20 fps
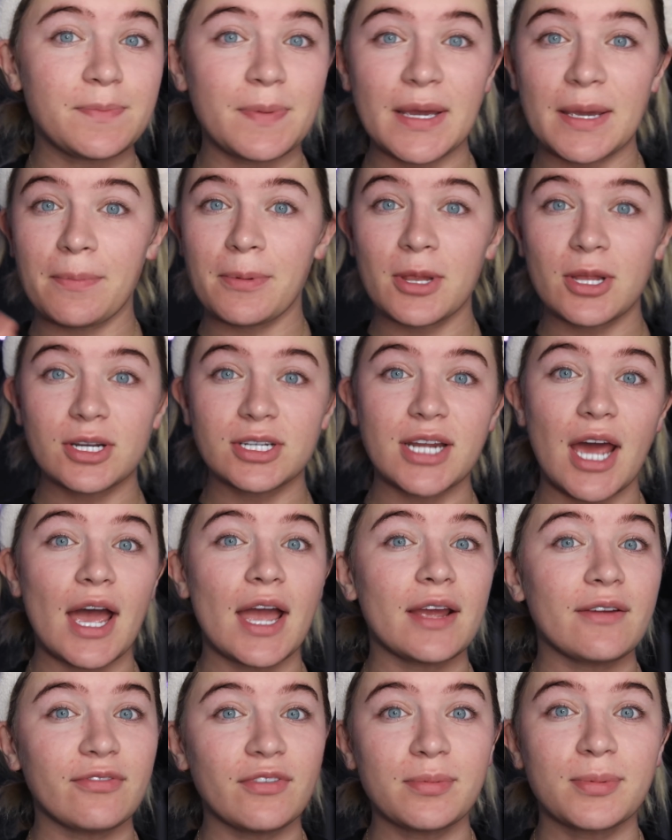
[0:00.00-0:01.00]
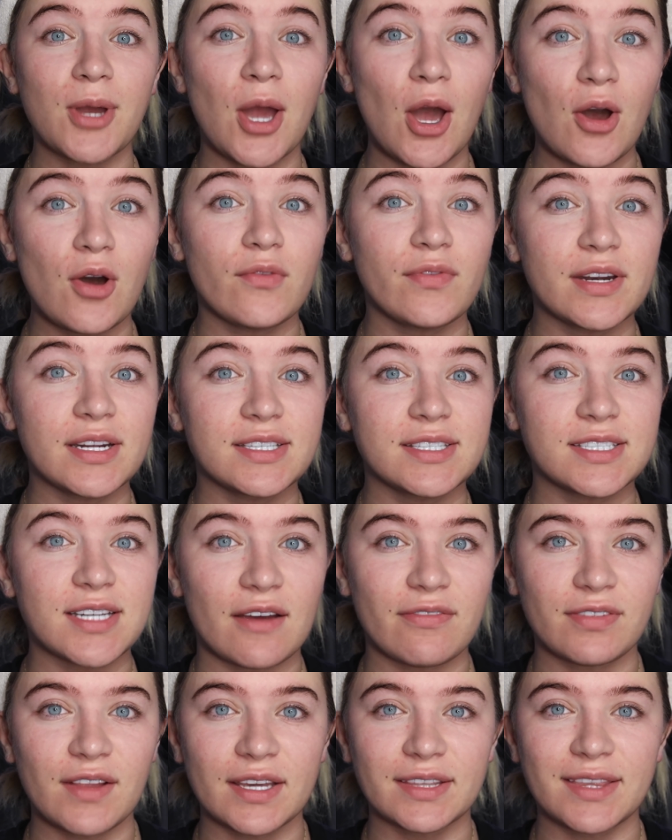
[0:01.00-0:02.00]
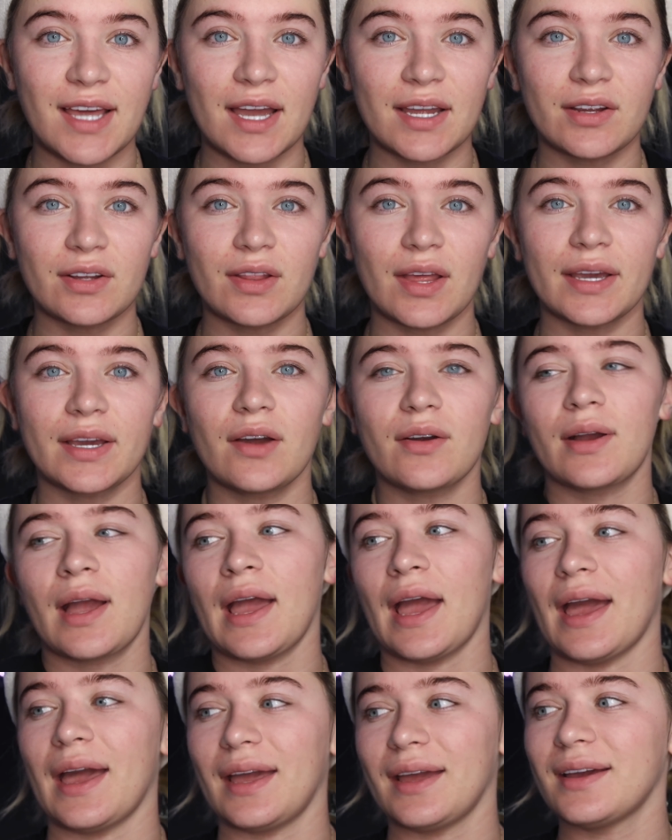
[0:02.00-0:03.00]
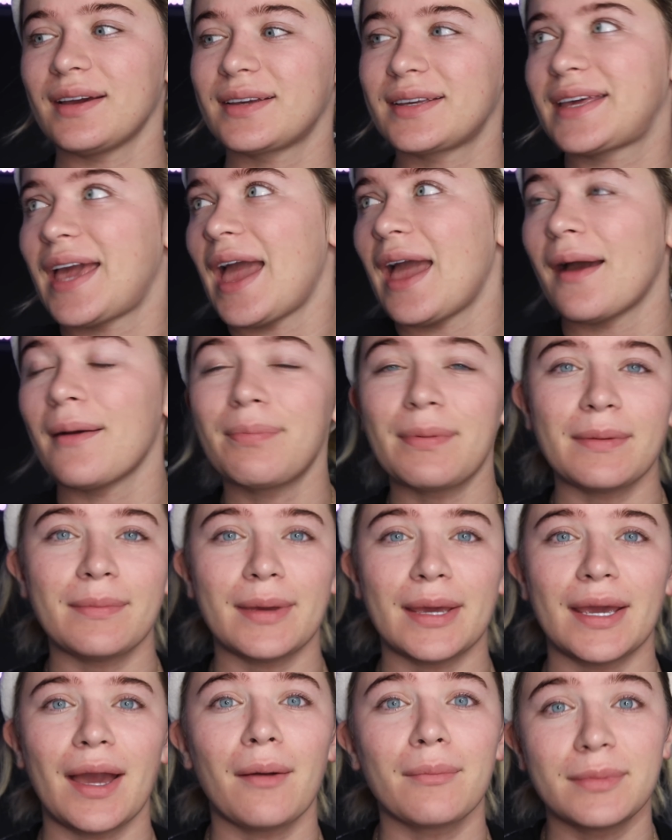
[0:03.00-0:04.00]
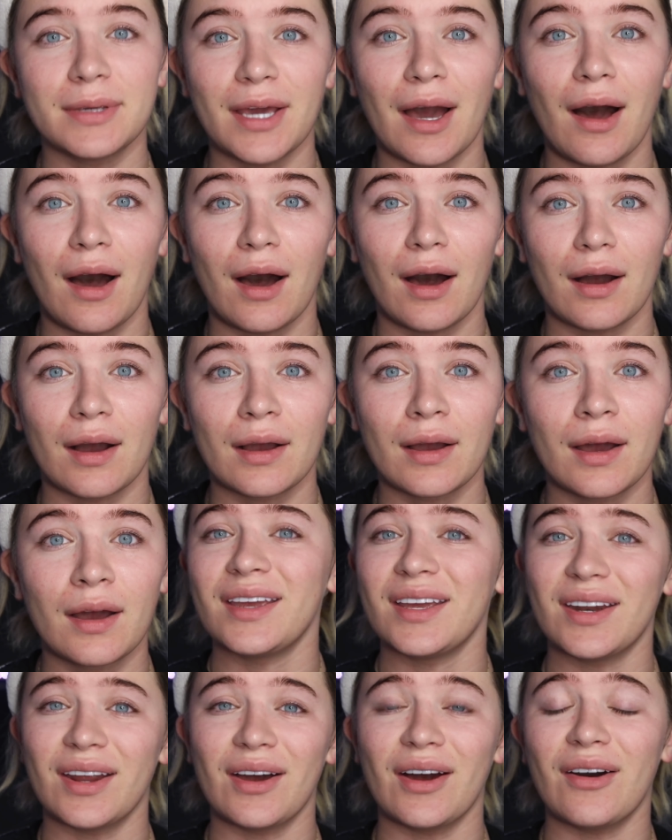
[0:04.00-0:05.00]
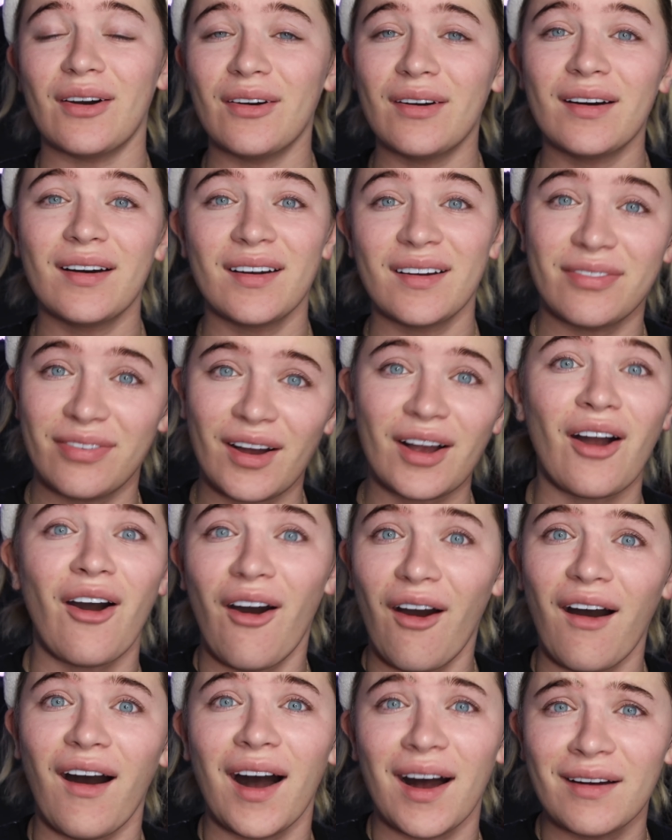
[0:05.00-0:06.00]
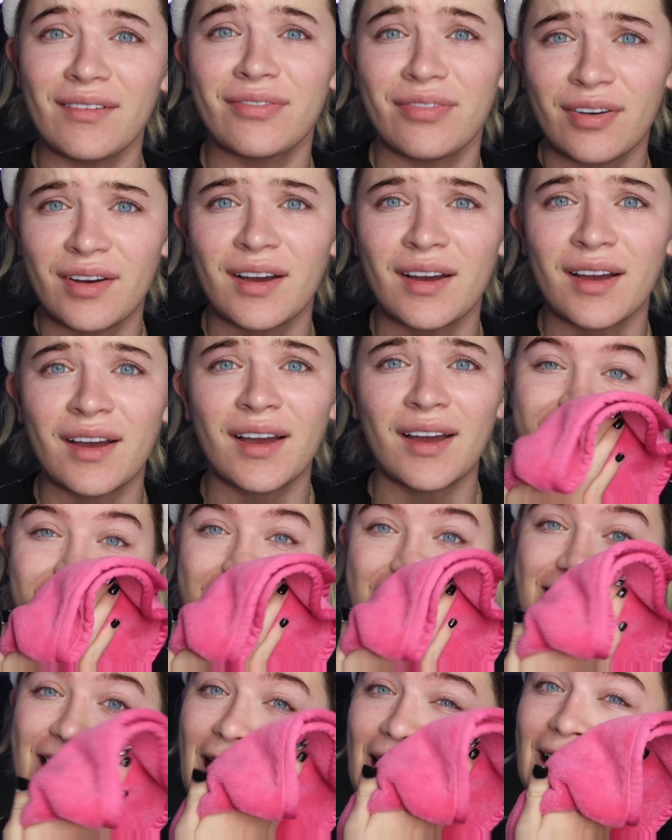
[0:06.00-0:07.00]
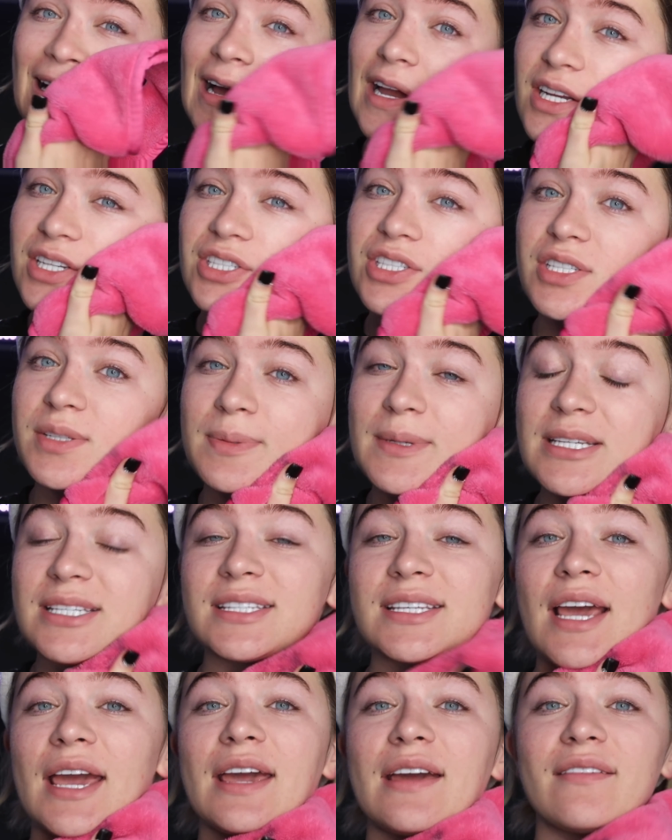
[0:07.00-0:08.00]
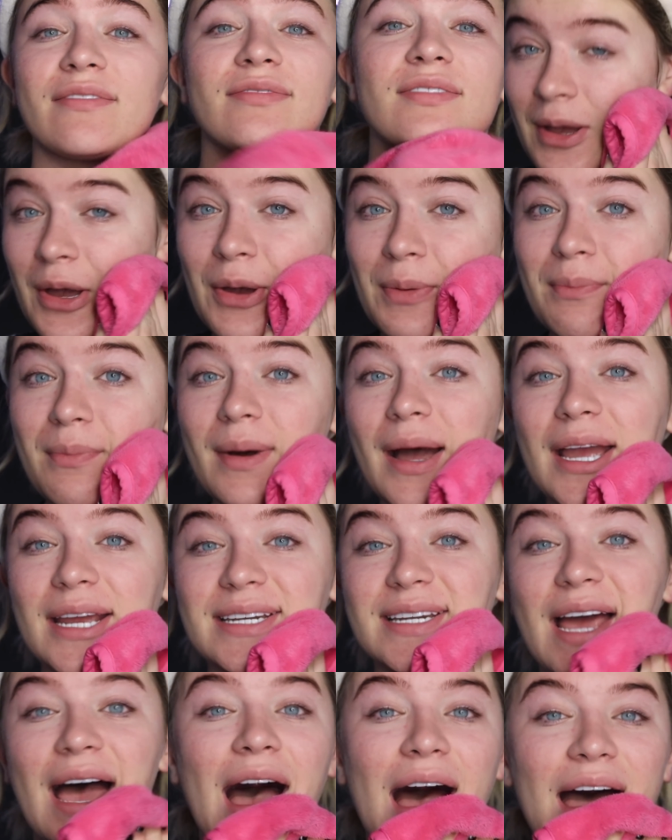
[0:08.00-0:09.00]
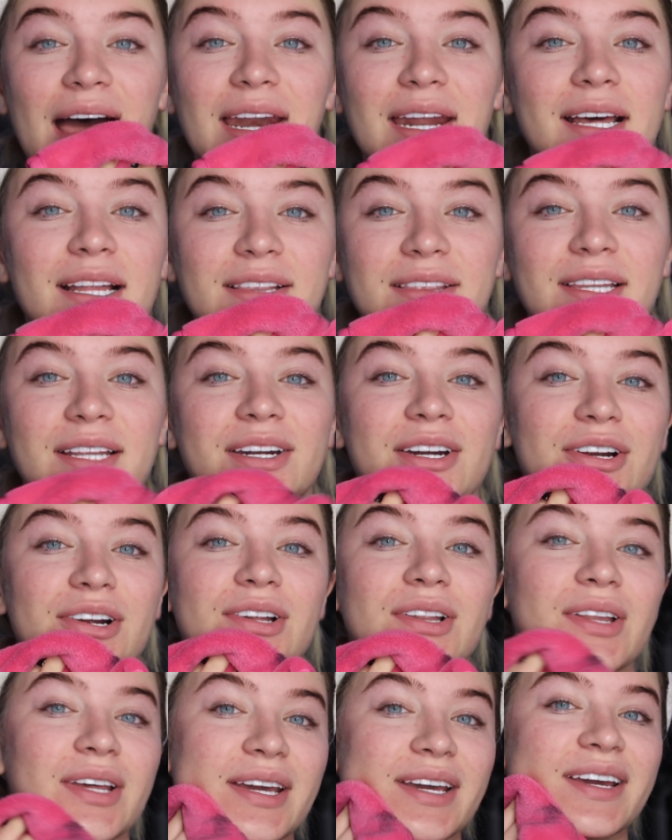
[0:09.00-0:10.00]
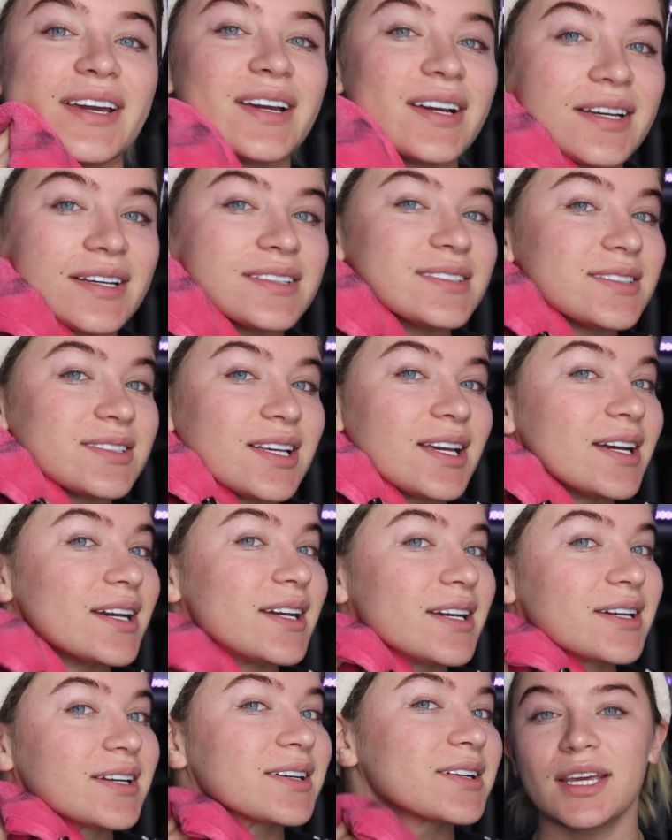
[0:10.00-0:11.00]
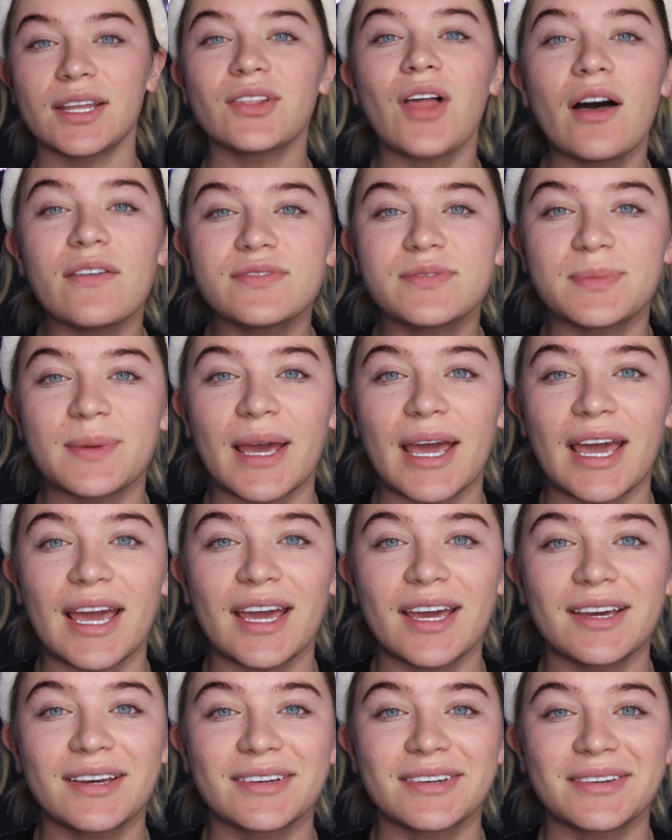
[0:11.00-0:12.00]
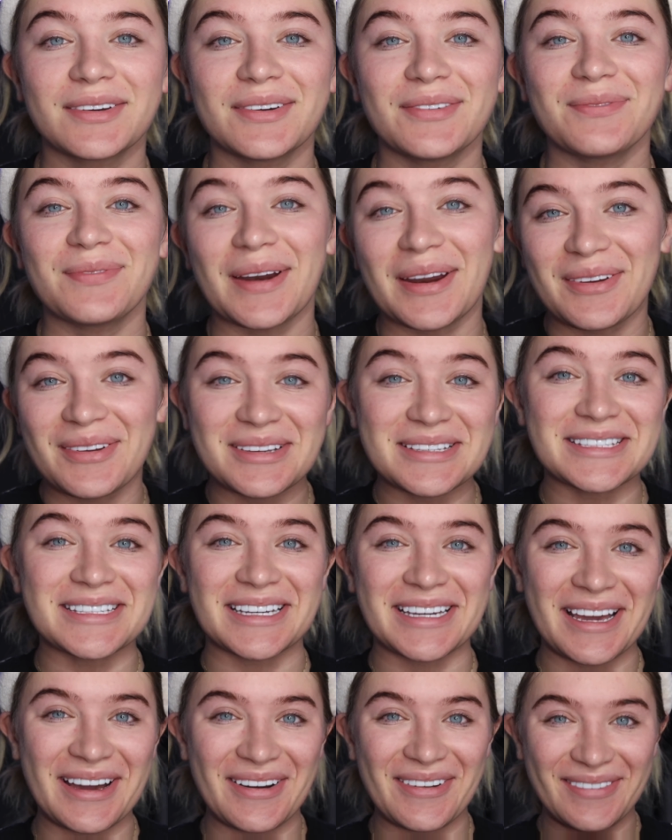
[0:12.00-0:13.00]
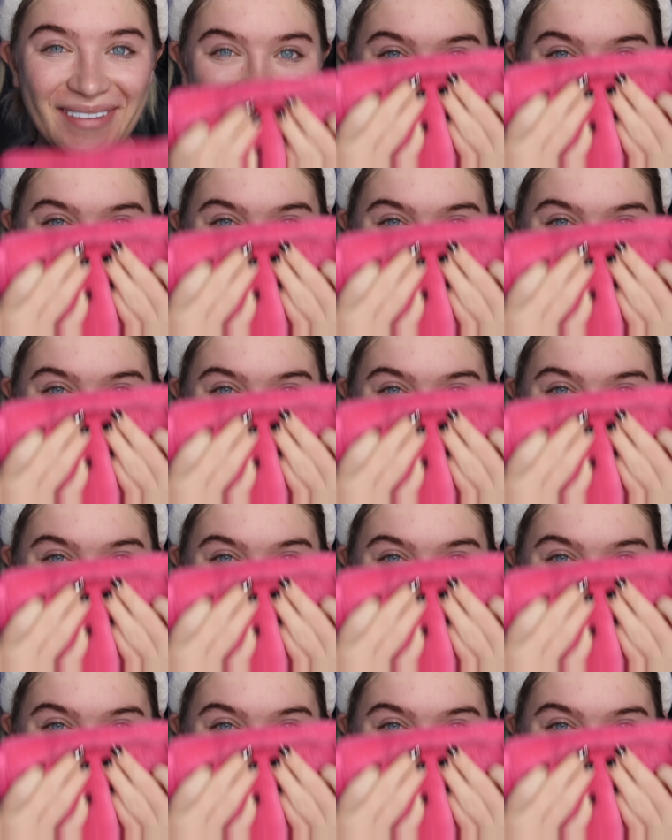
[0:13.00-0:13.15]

of people are dying from COVID and stuff like that, you're like, okay, can't be me, I'm young, you know, fuck off. Yeah, guys, just be safe. My dad literally is like, he loves me, but he wants to kill